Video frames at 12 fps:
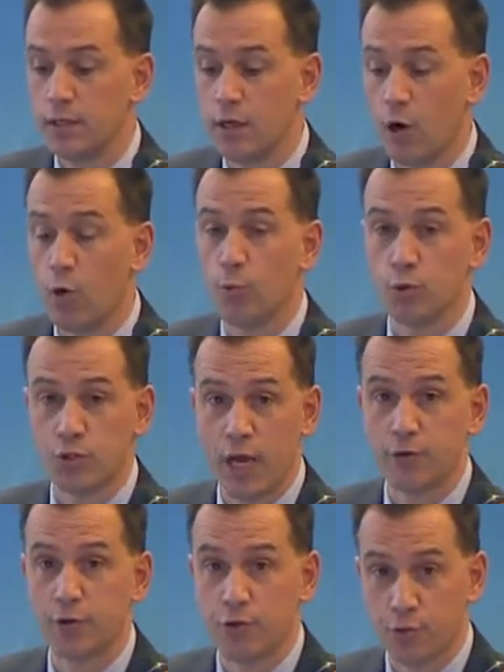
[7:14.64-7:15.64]
almost
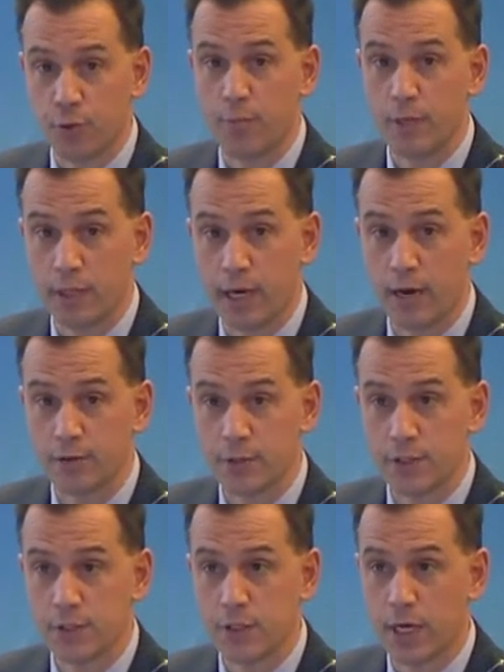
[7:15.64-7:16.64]
down to 3 million
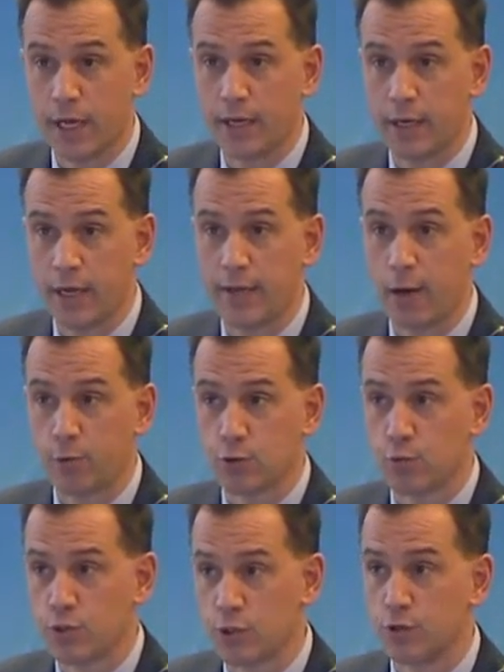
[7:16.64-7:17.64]
ounces, and that was a
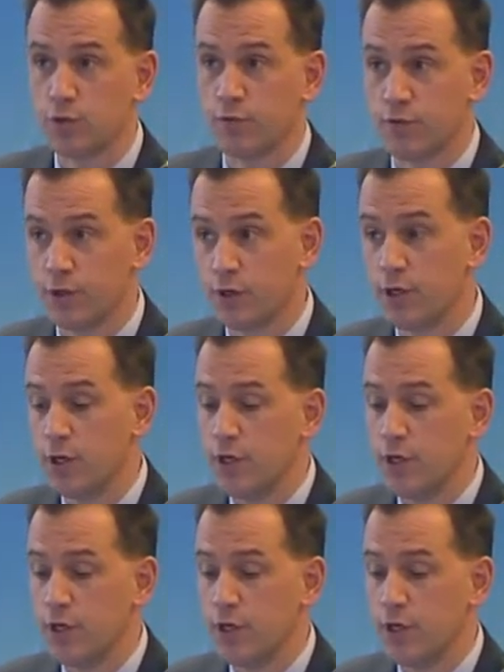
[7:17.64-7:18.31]
result of the